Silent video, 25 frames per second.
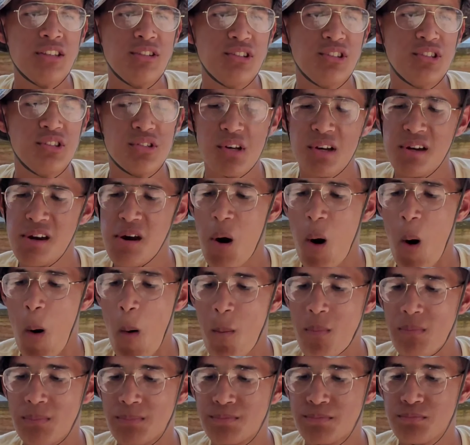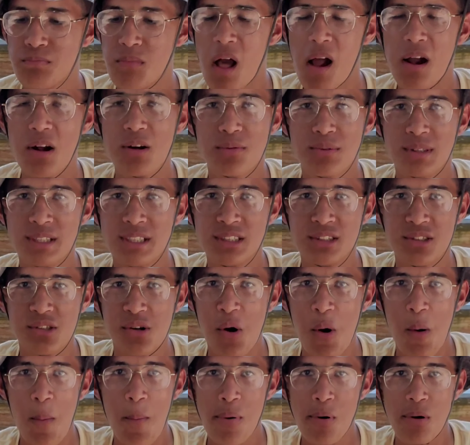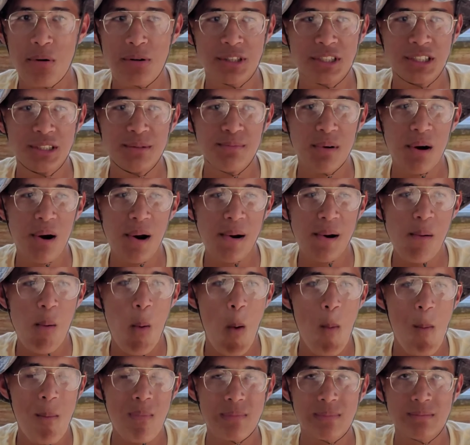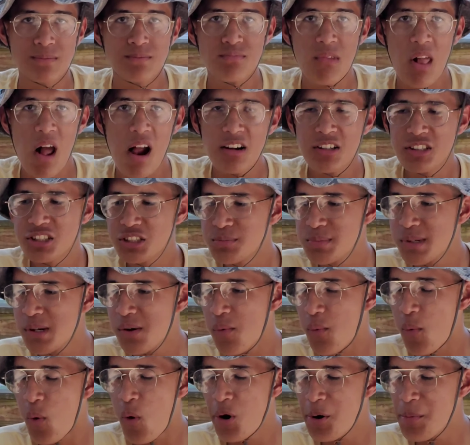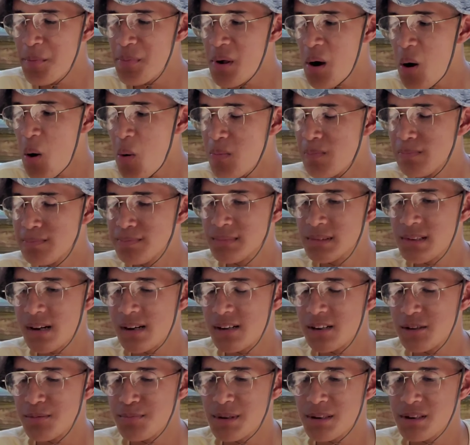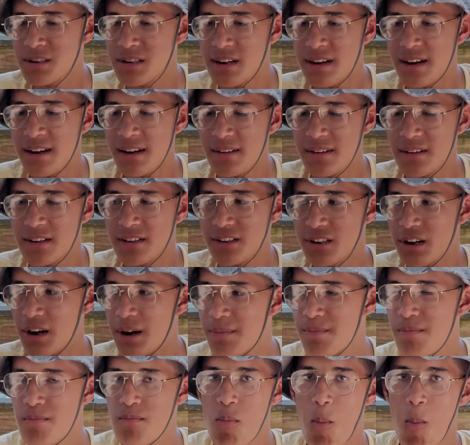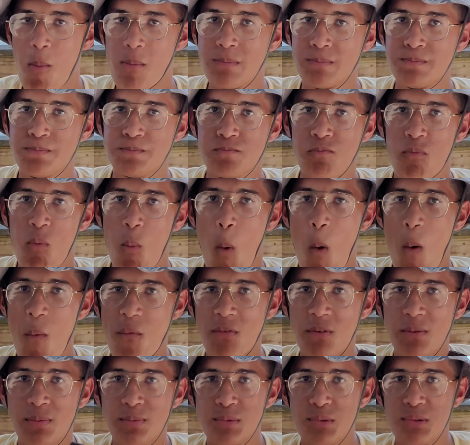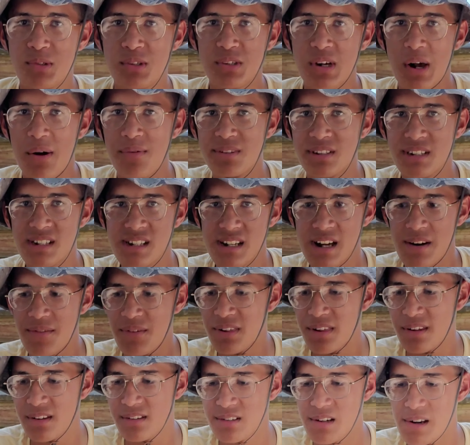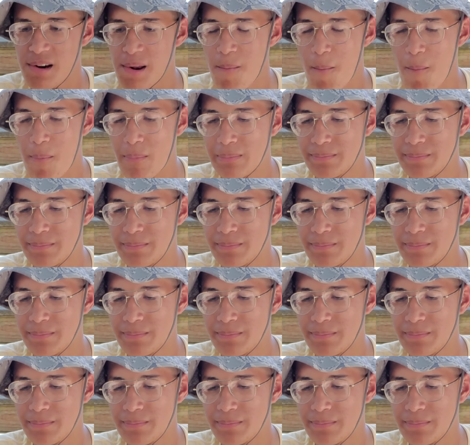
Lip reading: it's just like a regular old protein bar. Actually a bit warm though, because it's been sitting in the sun for a few minutes. I was getting everything set up.